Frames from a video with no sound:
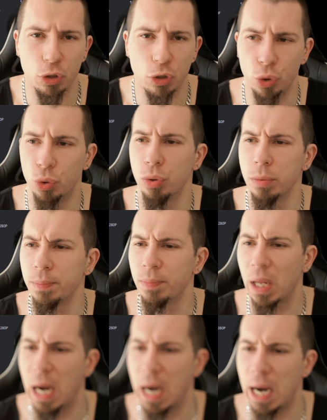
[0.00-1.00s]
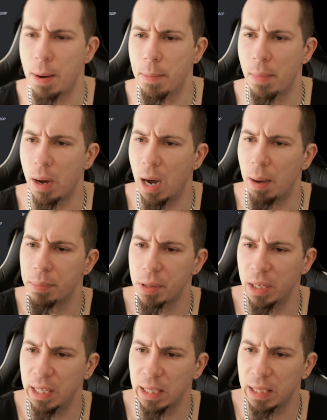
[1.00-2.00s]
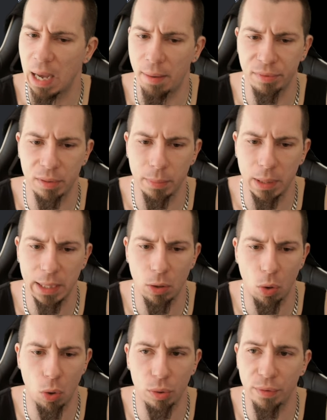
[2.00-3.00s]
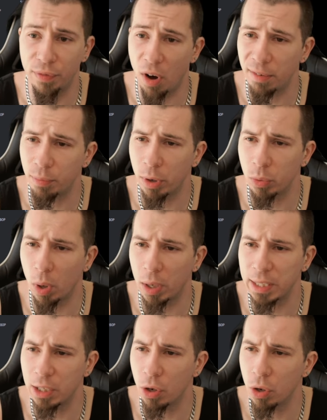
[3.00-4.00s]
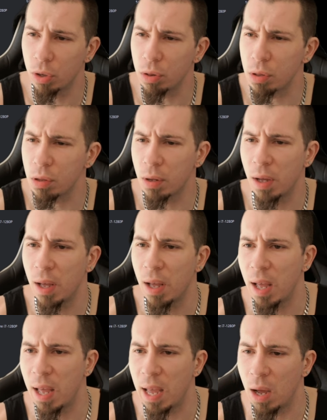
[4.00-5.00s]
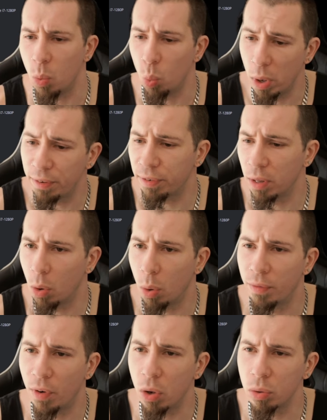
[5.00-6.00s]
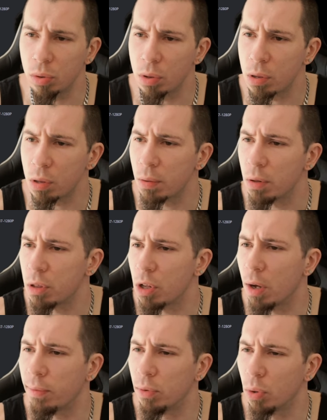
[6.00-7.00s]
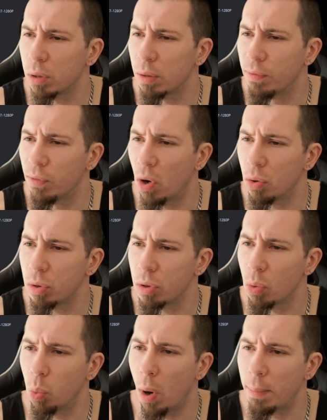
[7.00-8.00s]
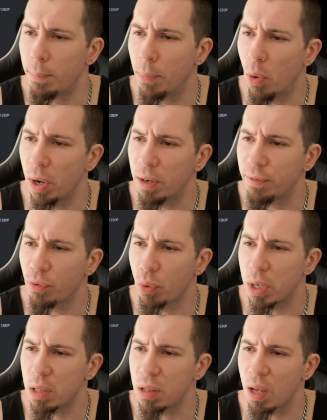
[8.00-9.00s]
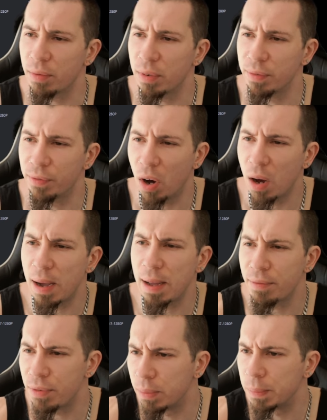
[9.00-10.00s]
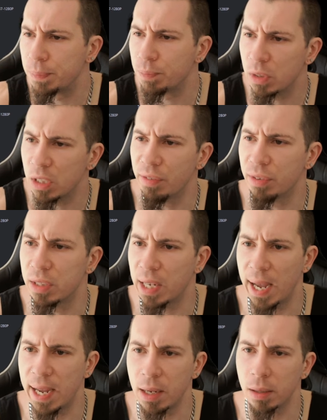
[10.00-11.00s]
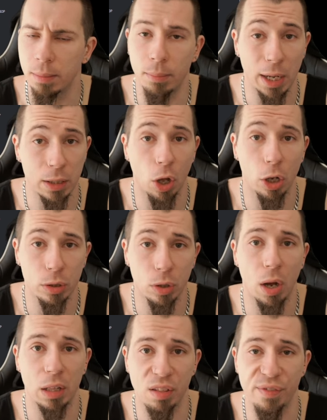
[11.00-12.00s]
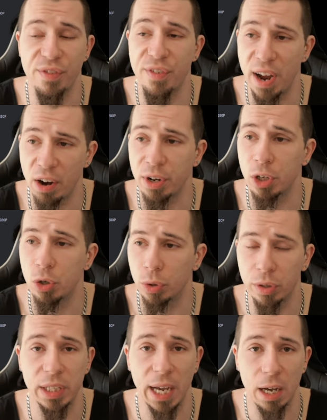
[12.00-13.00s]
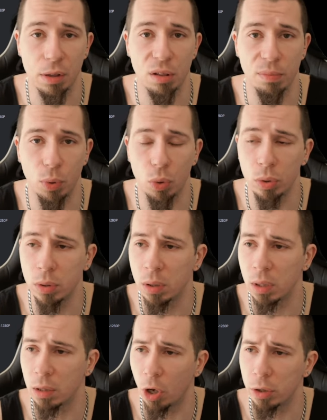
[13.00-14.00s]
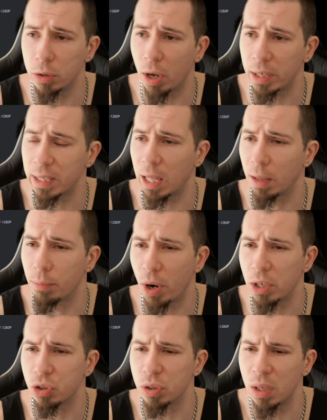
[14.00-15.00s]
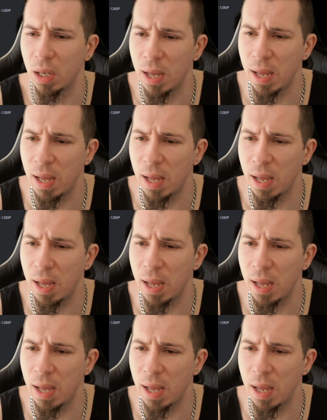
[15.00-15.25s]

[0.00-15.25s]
tune. I'm sitting comfortably on 5.1 gigahertz with lower volts. So if we look at the volts, 1.375, give and take. My load line's very good in the Asus board, load line calibration.